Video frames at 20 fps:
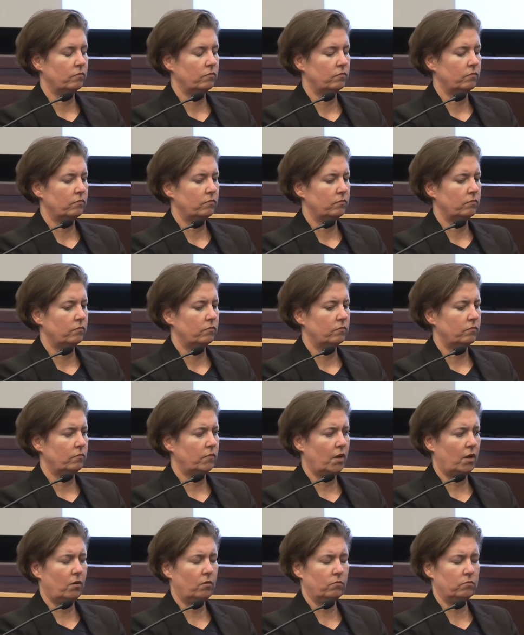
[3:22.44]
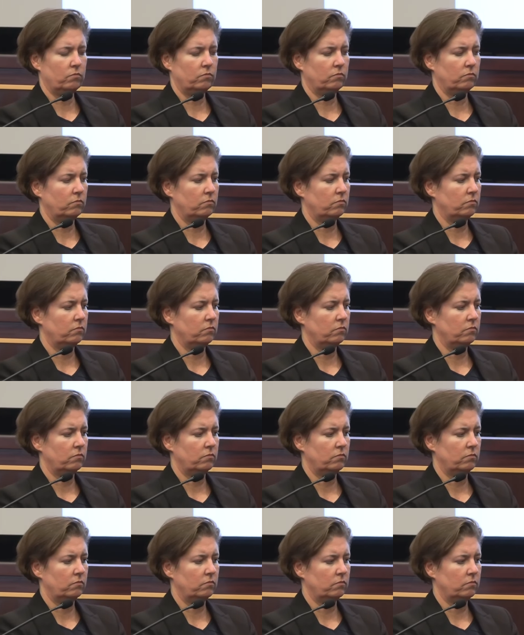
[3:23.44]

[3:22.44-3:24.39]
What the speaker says: Nobody speaks.